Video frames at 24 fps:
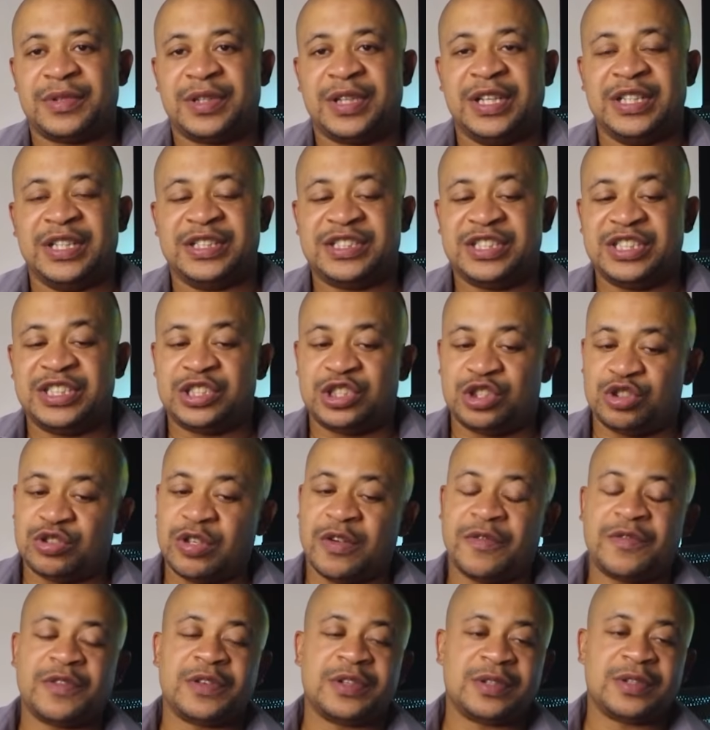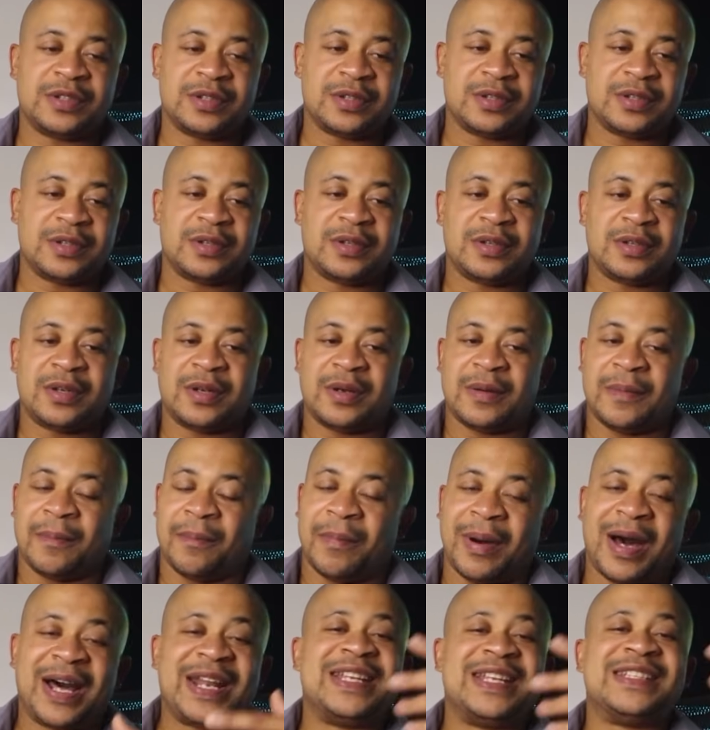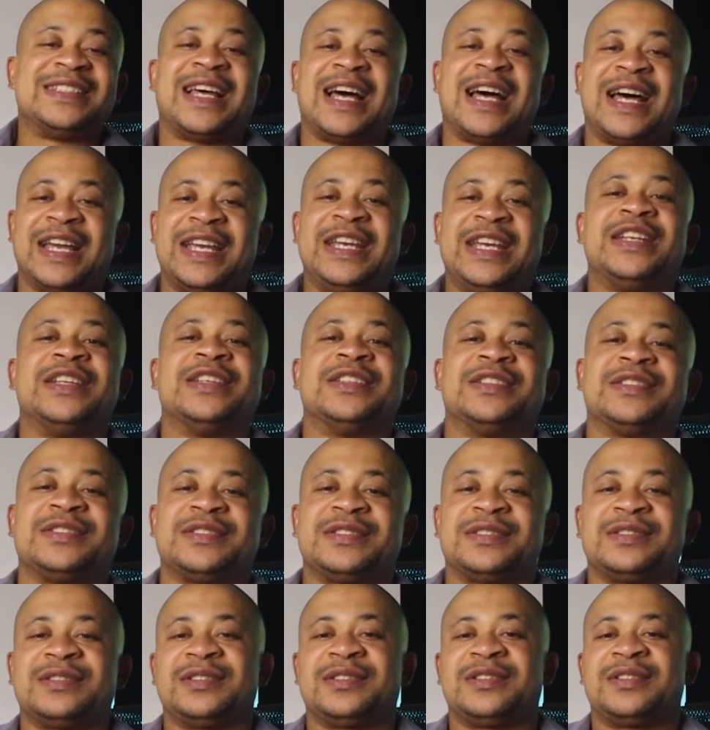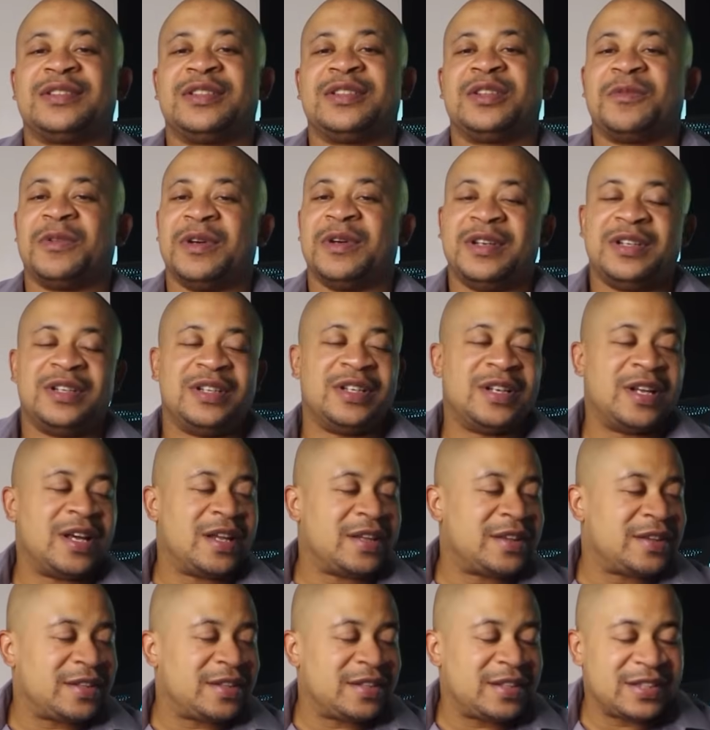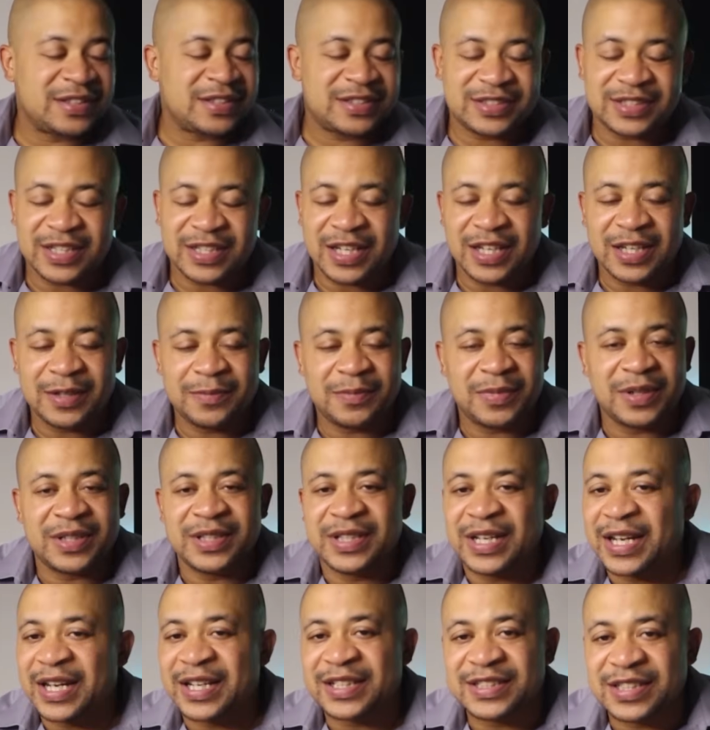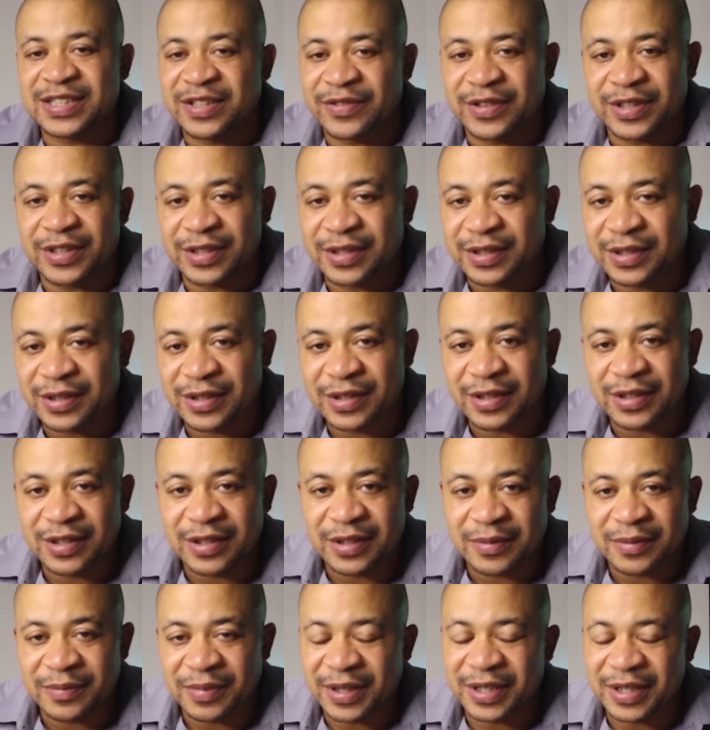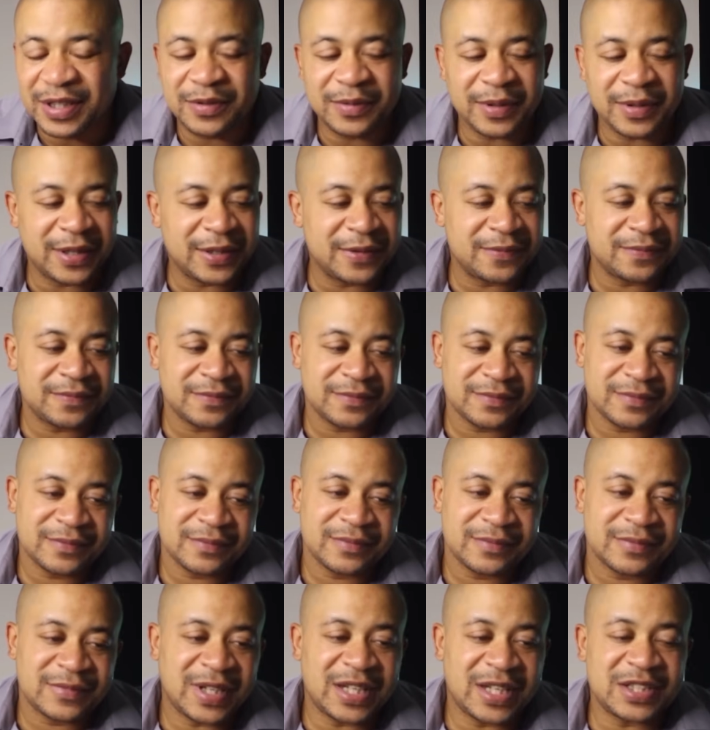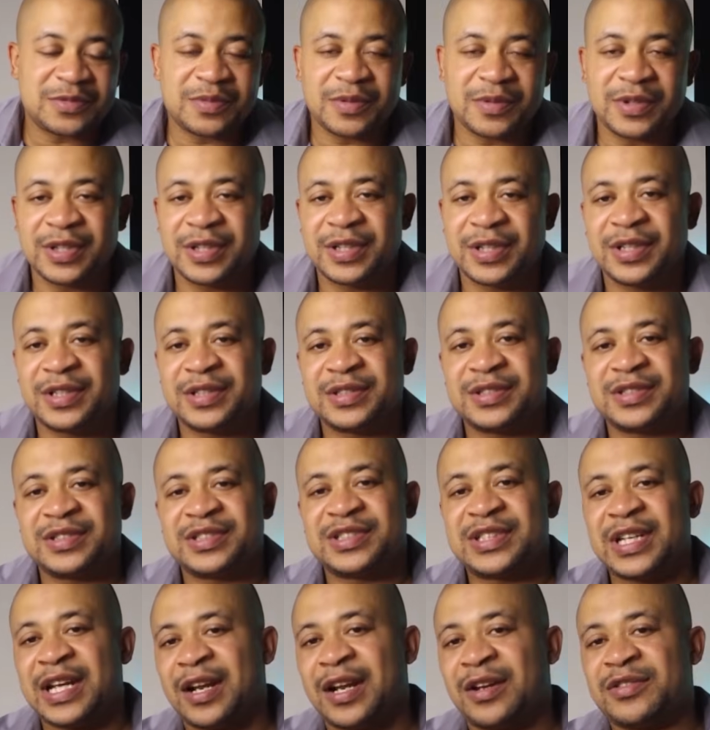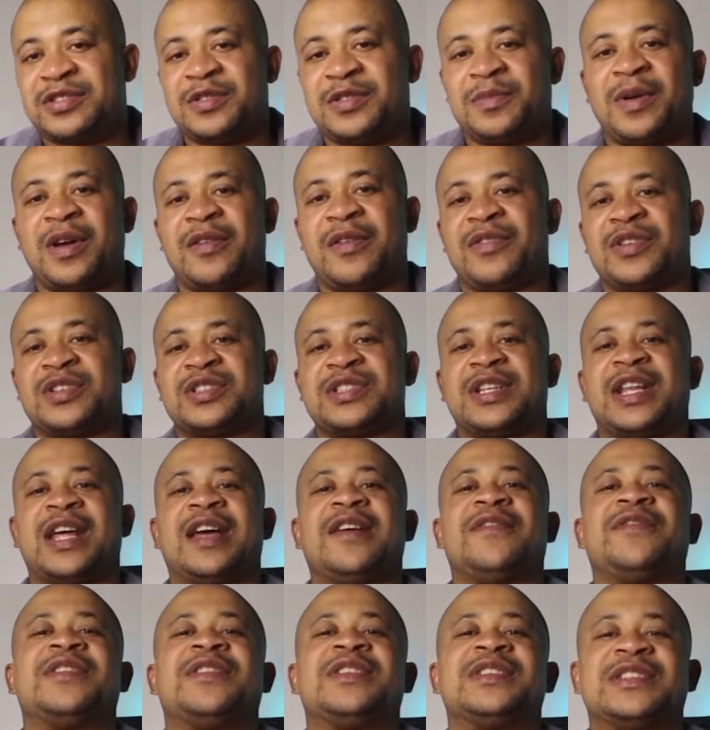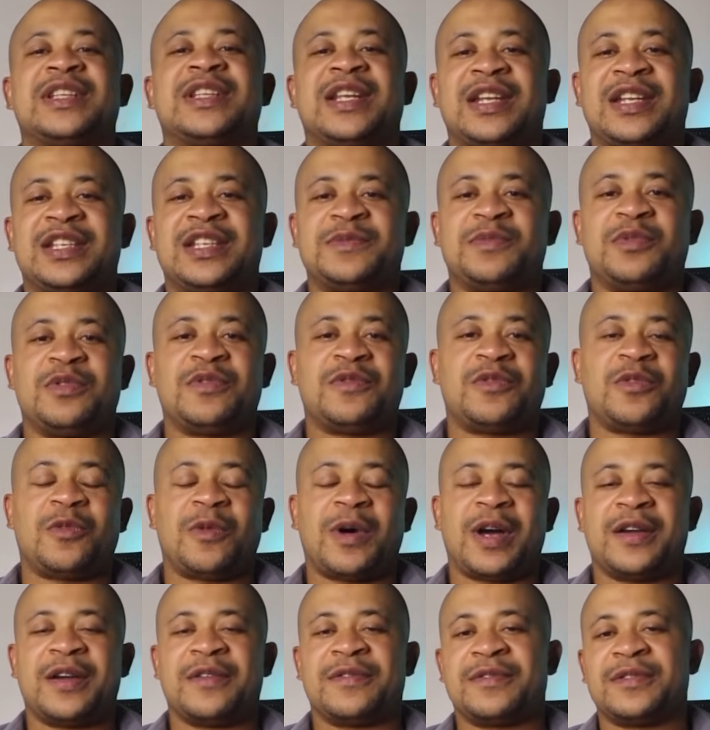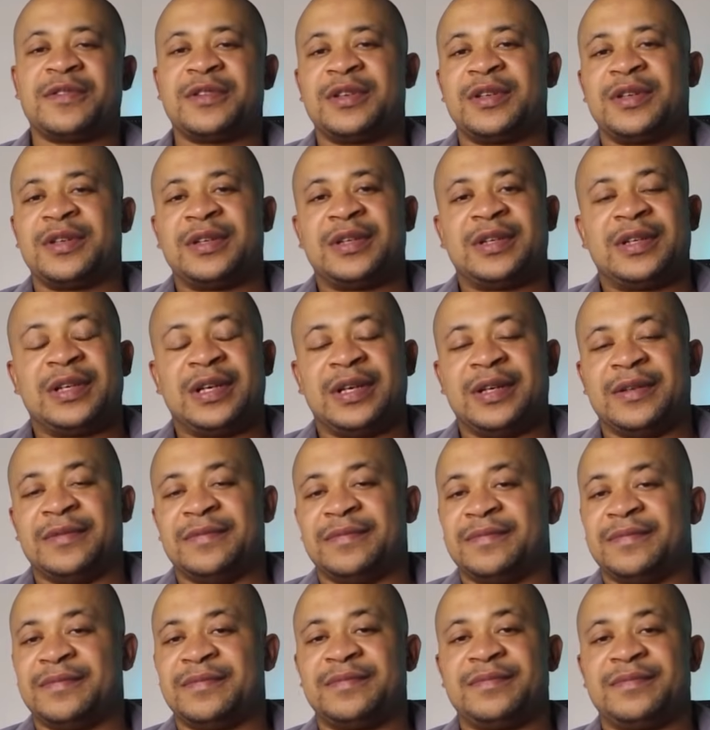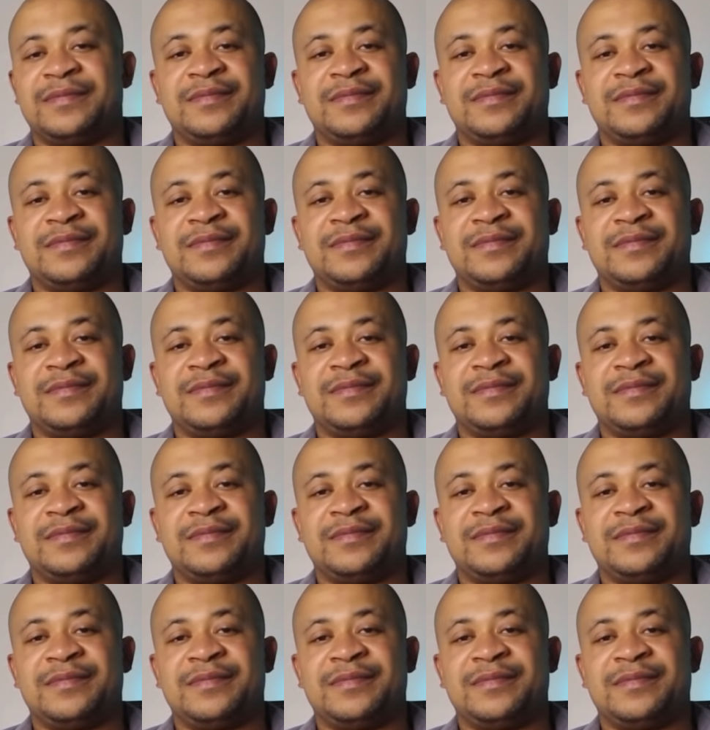And she's driven by these hyenas with nothing to say but negativity. But anyway, that's what it is. Shout out to Beverage Life and his lady's beautiful wife. And